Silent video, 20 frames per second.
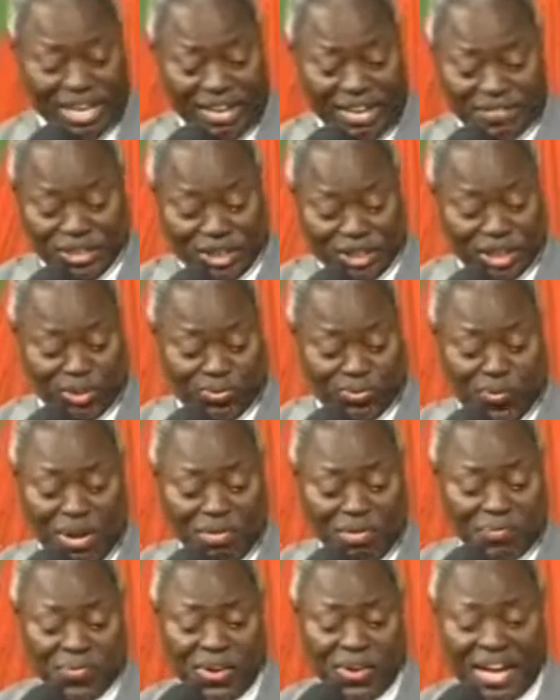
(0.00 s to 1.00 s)
verses 4
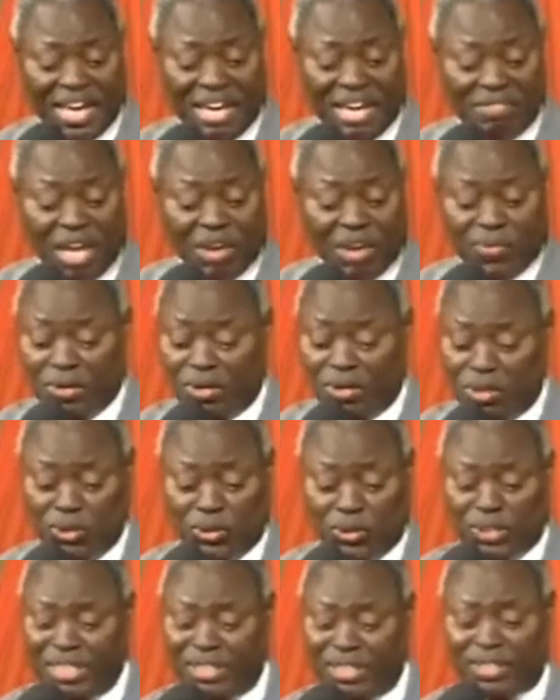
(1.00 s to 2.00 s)
and 5. For thus
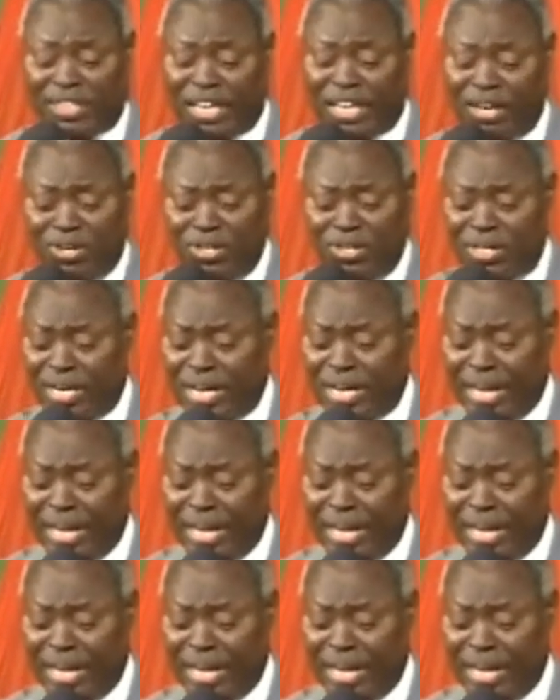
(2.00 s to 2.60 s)
says the Lord,